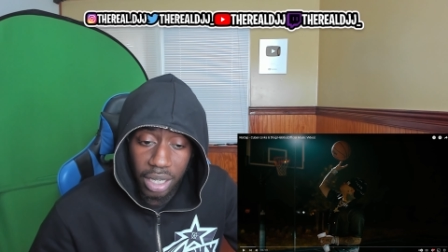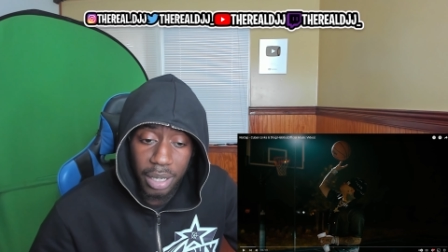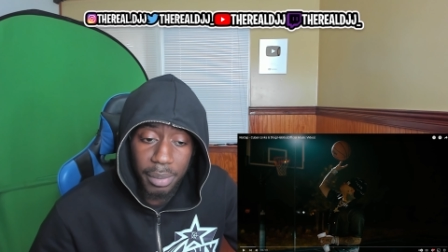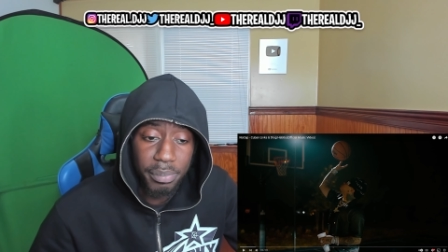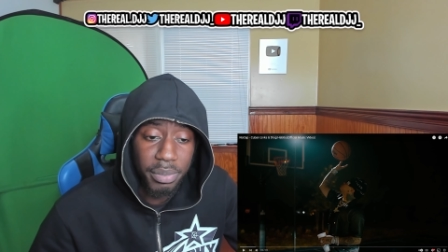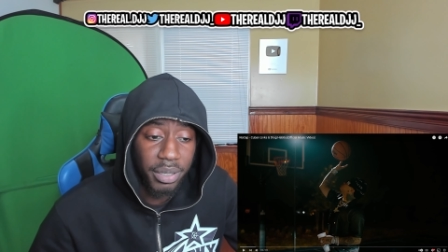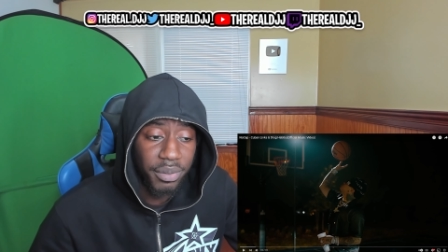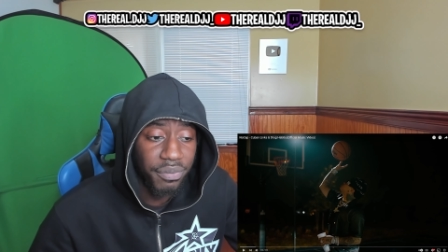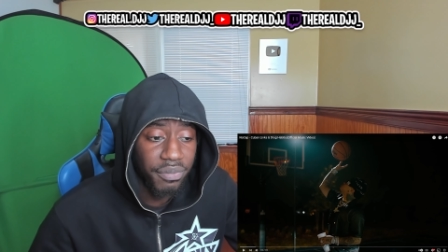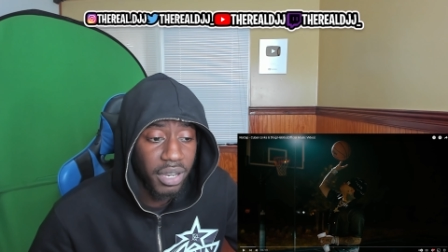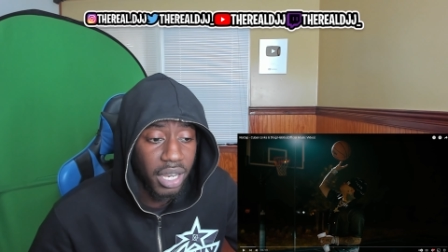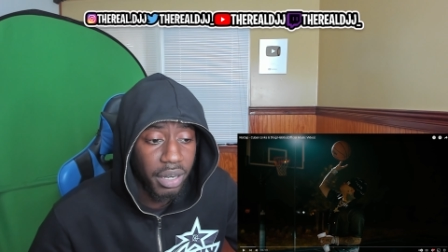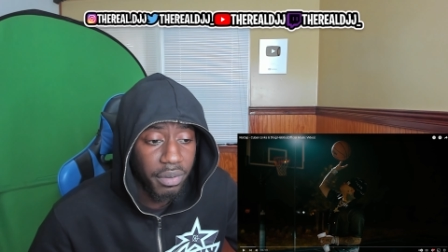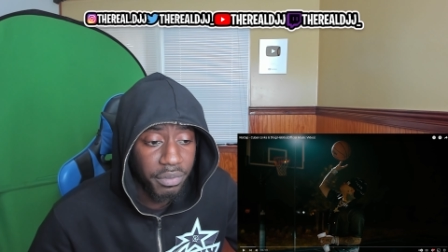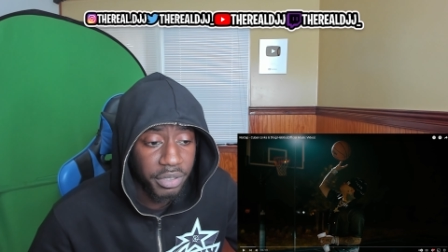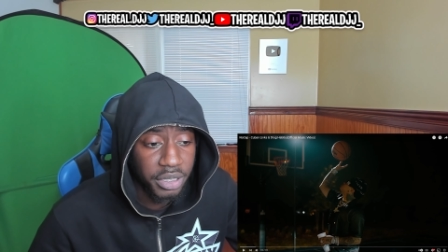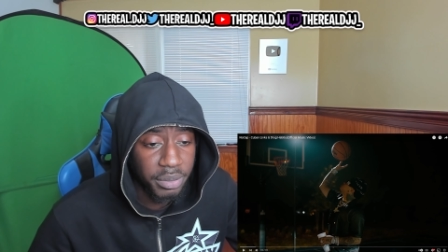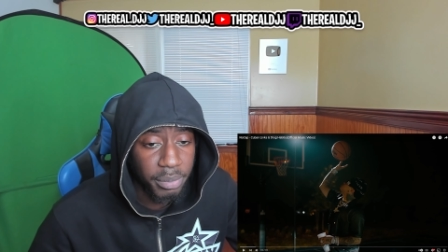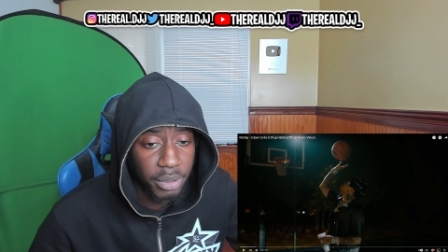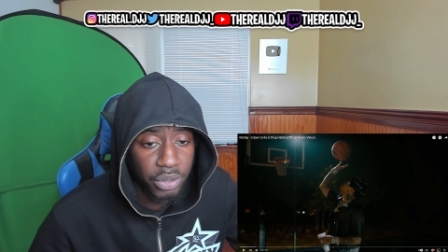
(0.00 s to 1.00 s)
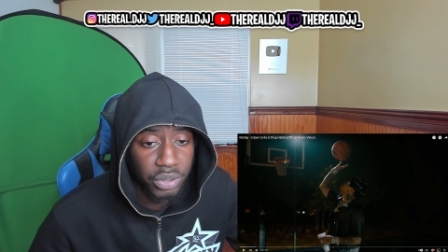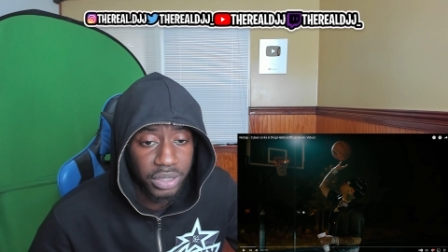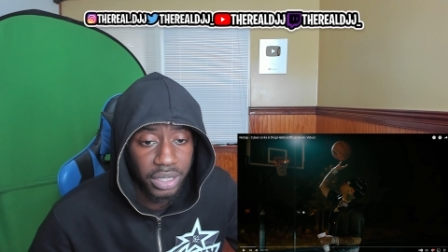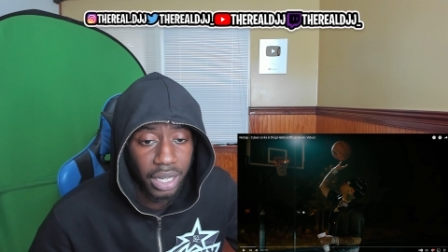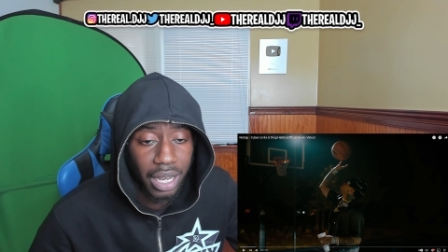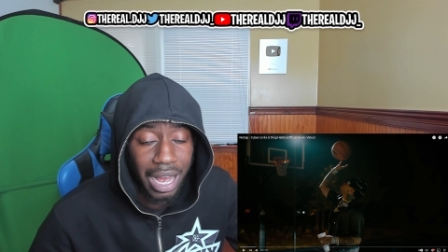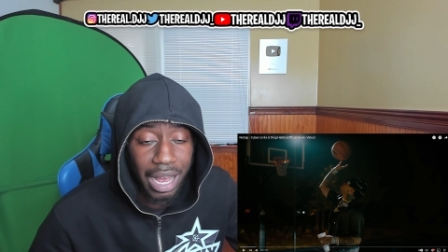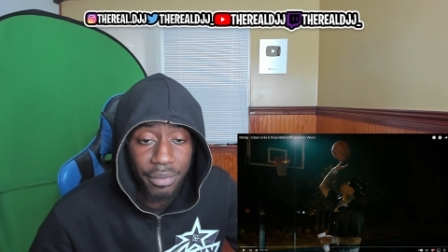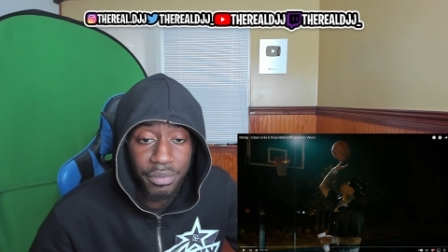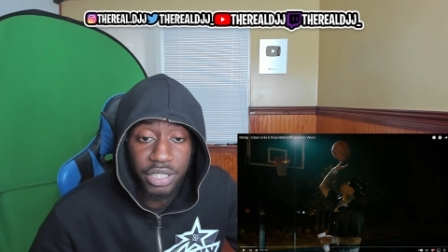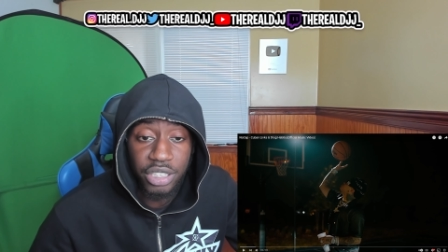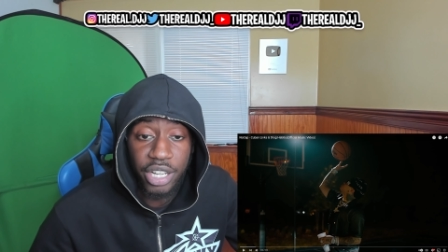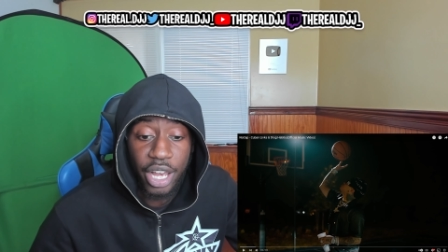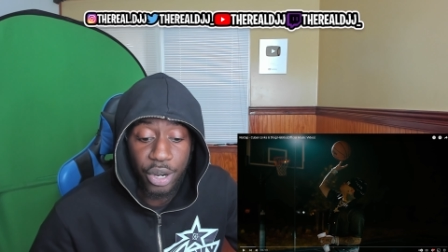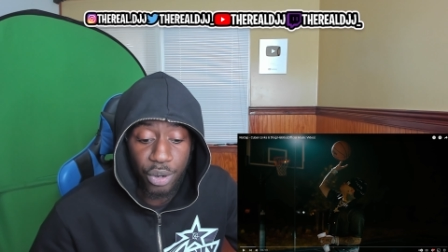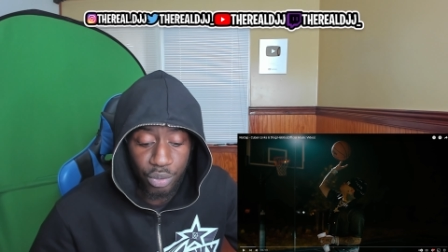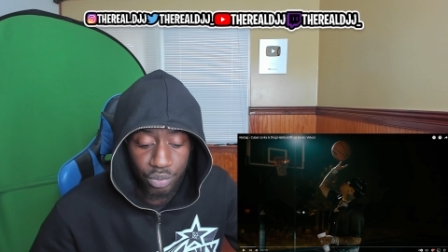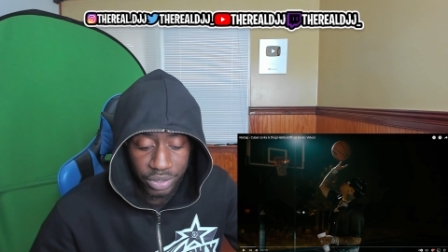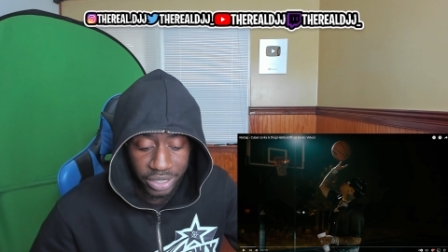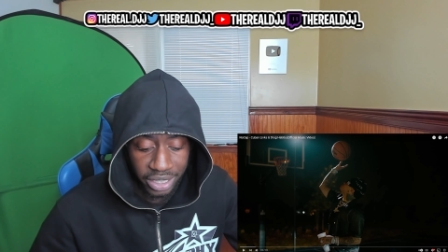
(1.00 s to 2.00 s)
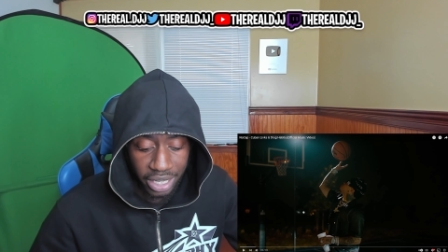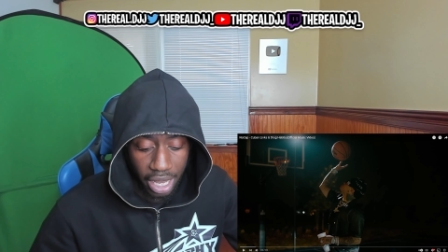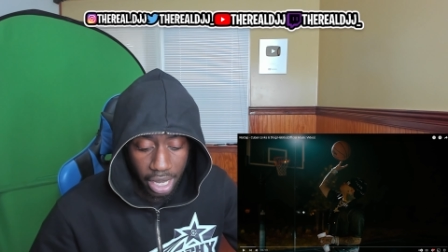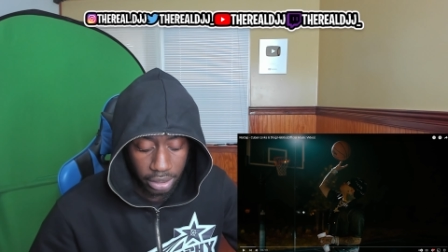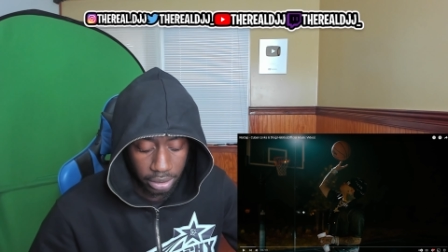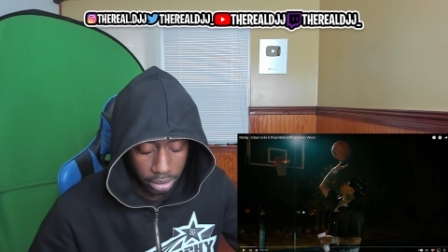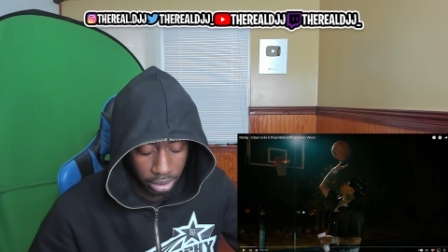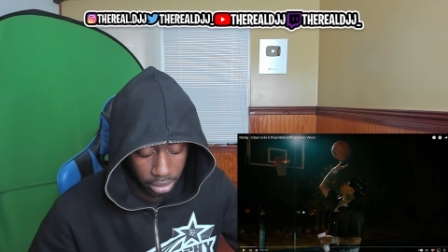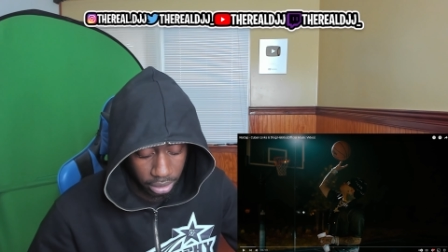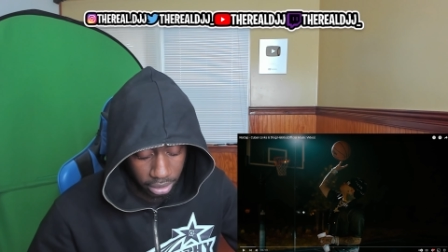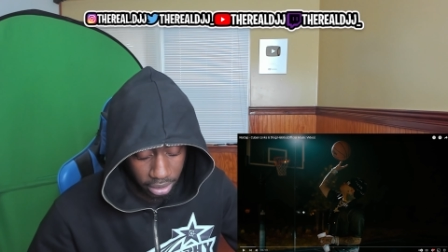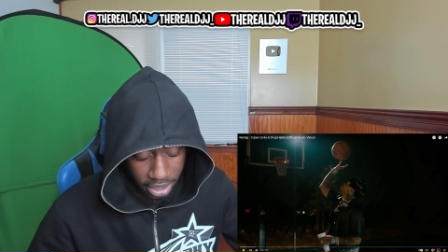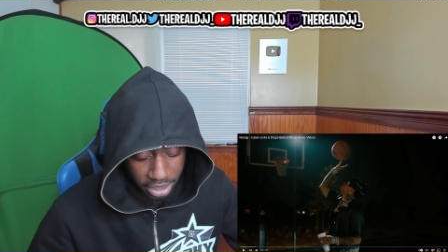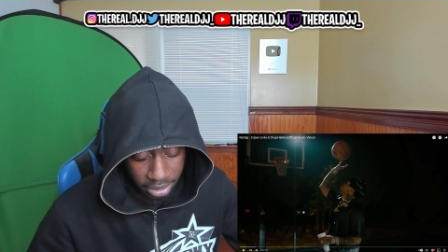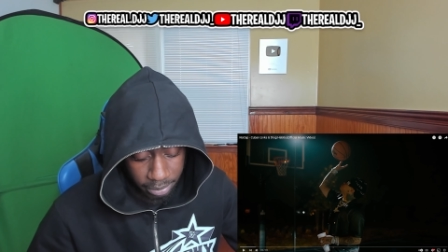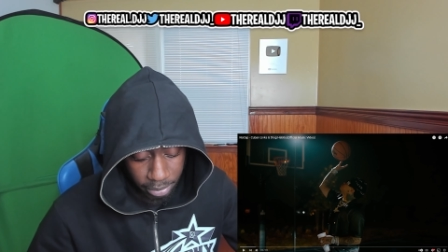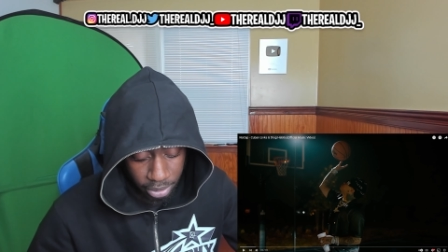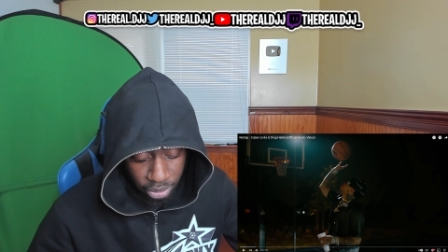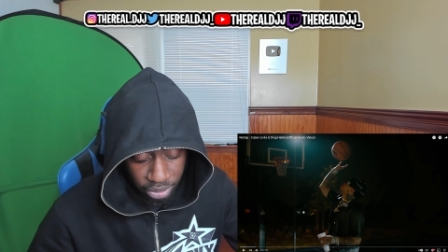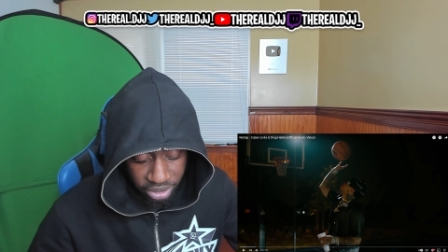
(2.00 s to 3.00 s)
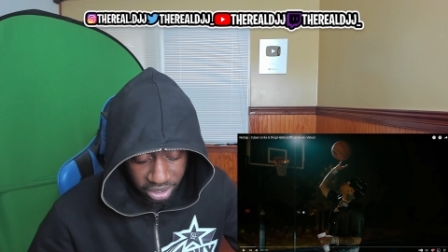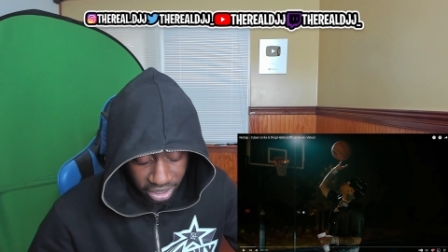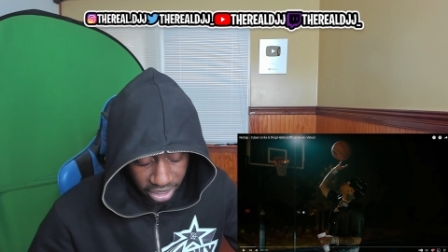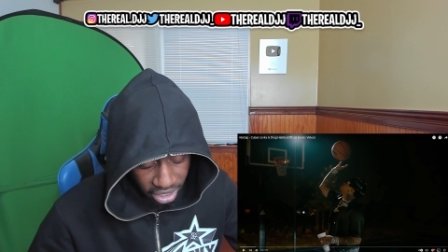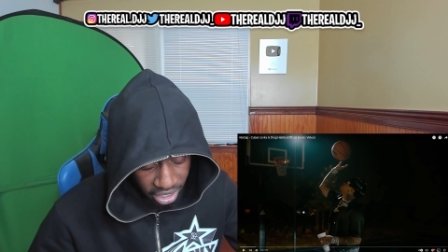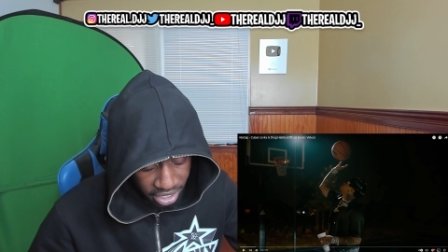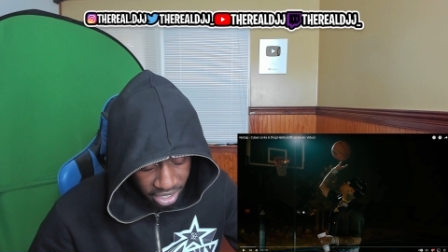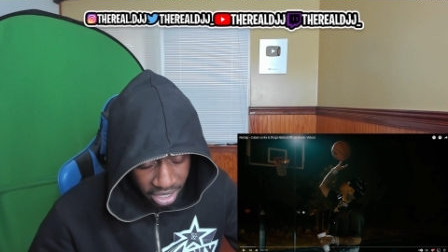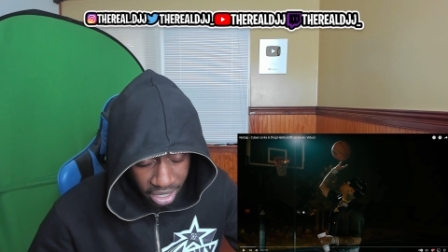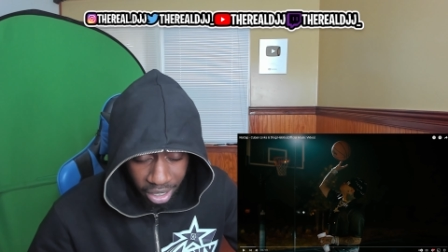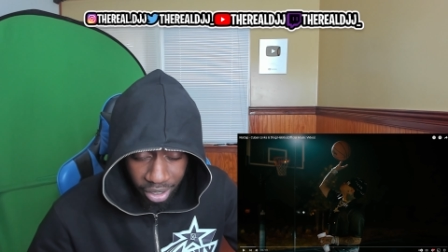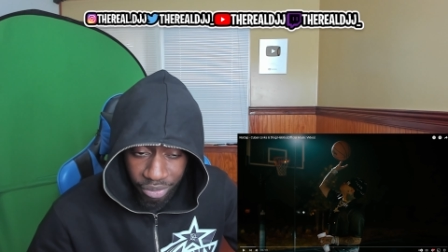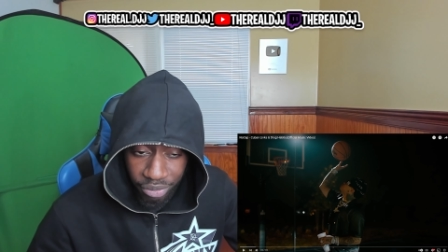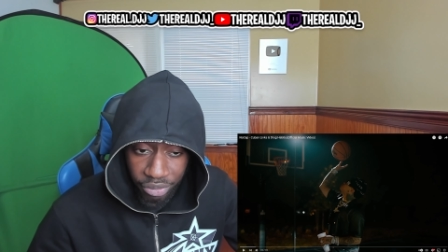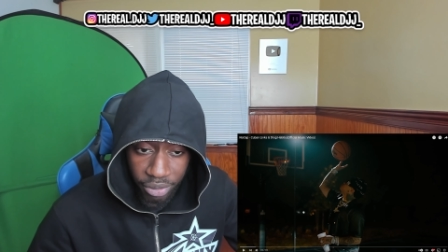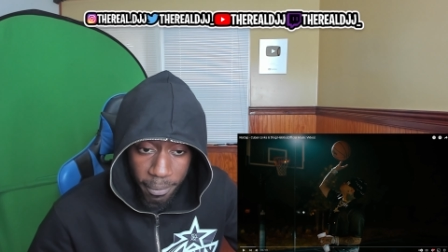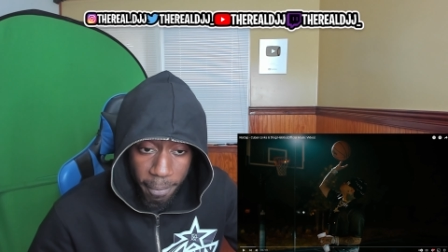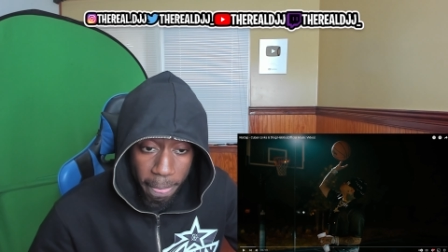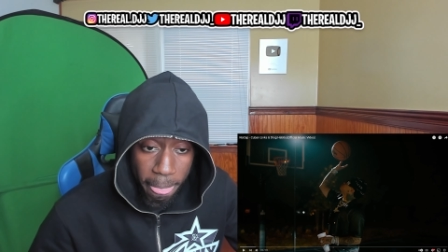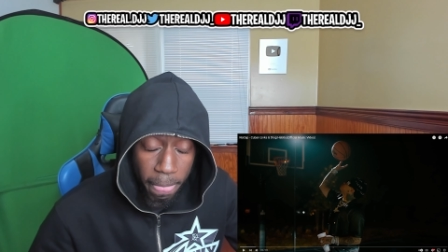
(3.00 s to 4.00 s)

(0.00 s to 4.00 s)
a big fan of his music. Obviously, I don't react to his music enough,